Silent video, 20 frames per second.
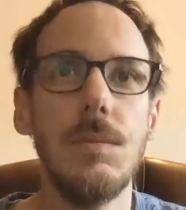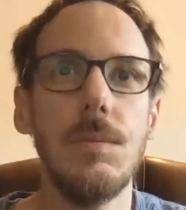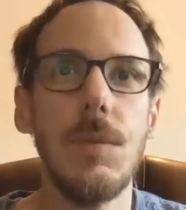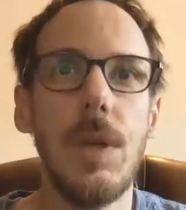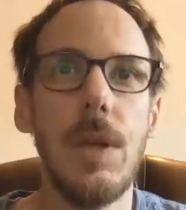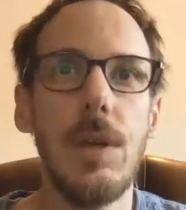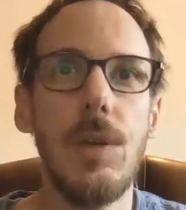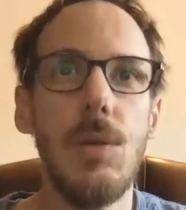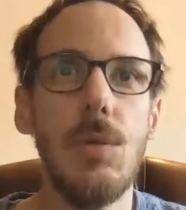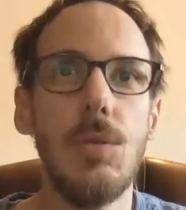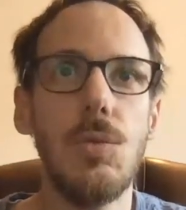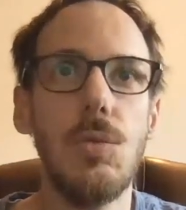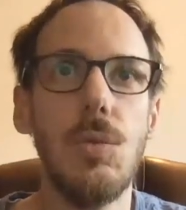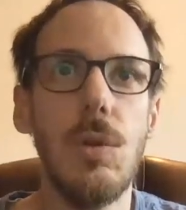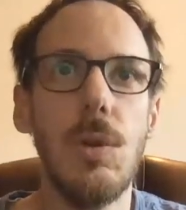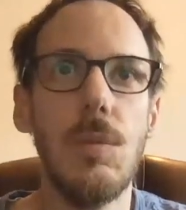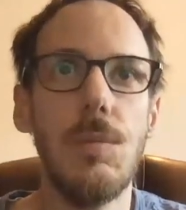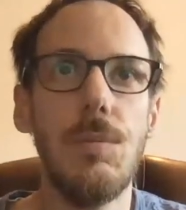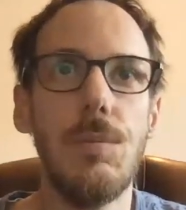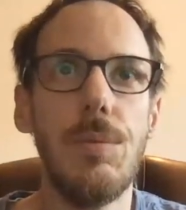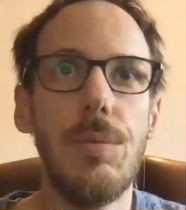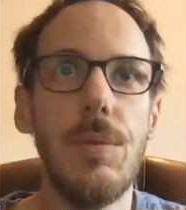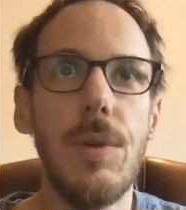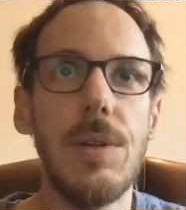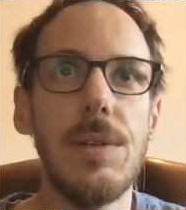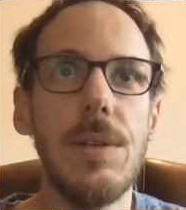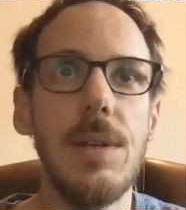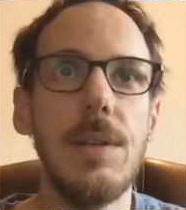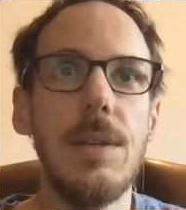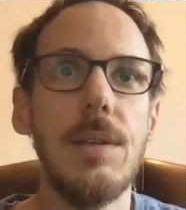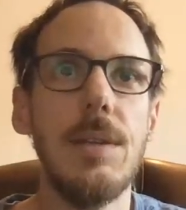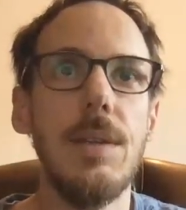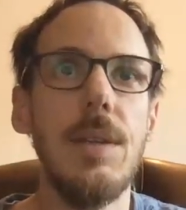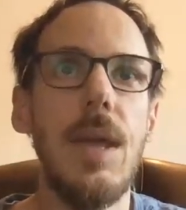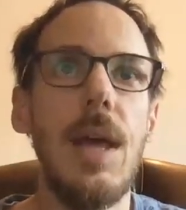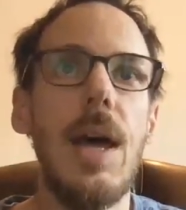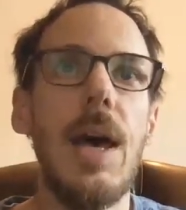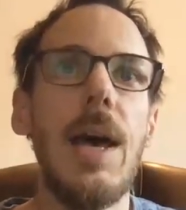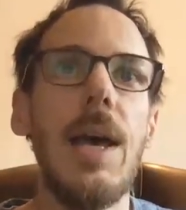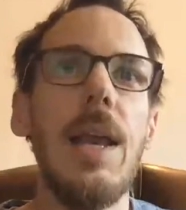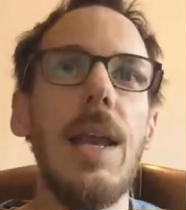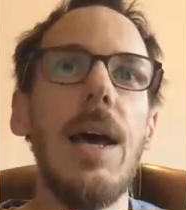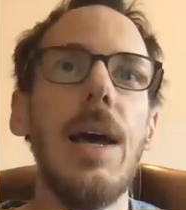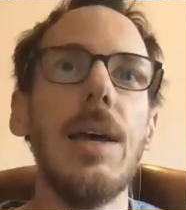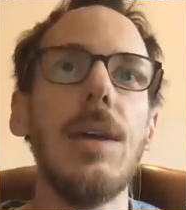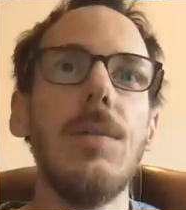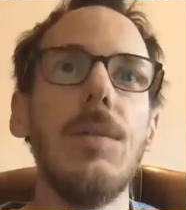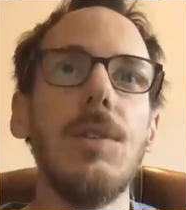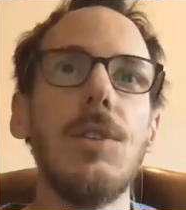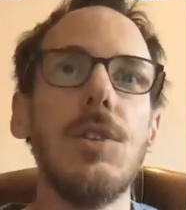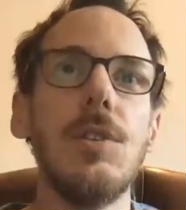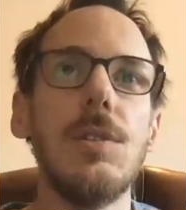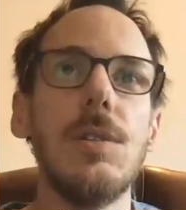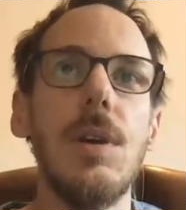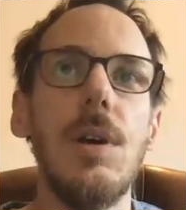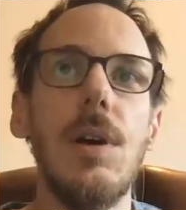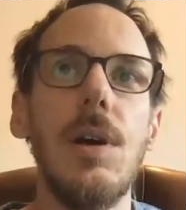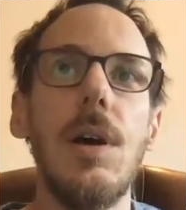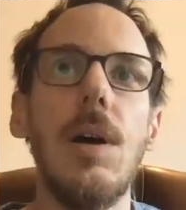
I go to a preset that I like, which is